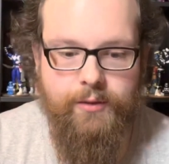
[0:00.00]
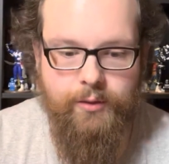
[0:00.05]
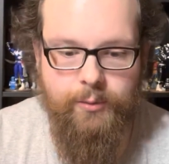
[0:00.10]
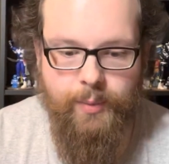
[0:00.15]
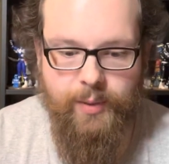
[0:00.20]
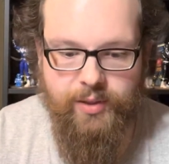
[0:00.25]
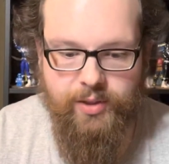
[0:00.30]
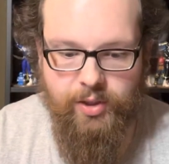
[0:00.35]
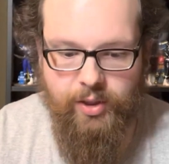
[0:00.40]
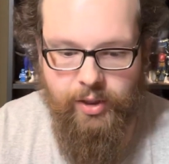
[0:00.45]

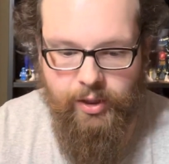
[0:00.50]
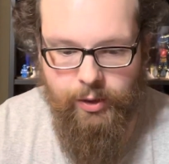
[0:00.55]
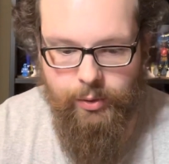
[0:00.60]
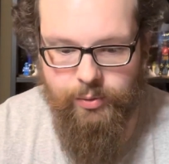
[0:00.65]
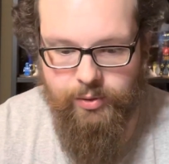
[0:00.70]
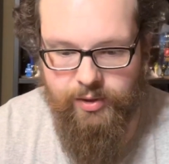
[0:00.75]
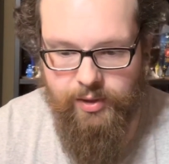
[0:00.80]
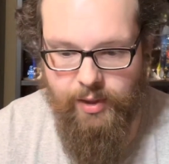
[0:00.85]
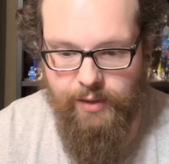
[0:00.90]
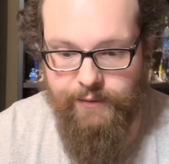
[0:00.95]
especially new
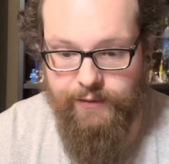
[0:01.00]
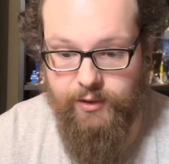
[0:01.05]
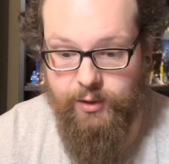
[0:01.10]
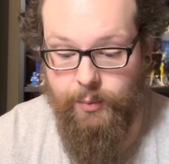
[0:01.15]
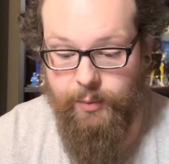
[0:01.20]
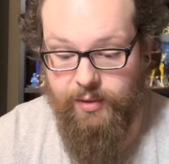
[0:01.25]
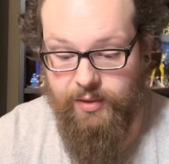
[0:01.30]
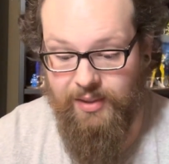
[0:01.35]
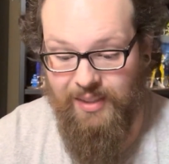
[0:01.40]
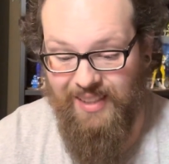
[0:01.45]
stuff,
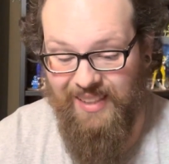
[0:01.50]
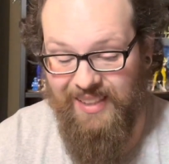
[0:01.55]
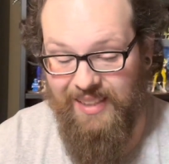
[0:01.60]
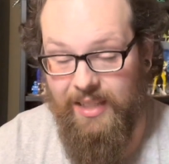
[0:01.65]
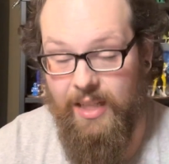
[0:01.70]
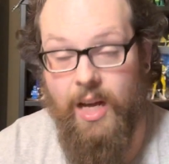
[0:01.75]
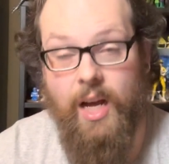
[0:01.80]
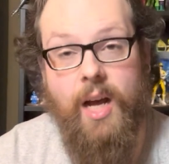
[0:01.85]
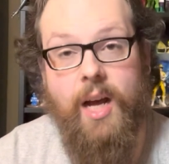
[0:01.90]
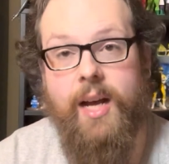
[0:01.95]
especially like
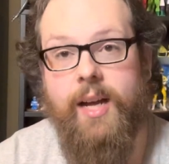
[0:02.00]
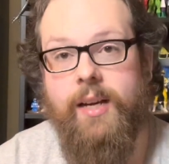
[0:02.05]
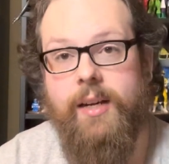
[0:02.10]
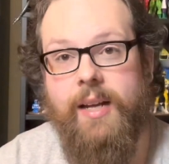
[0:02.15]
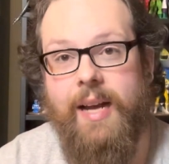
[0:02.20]
the hot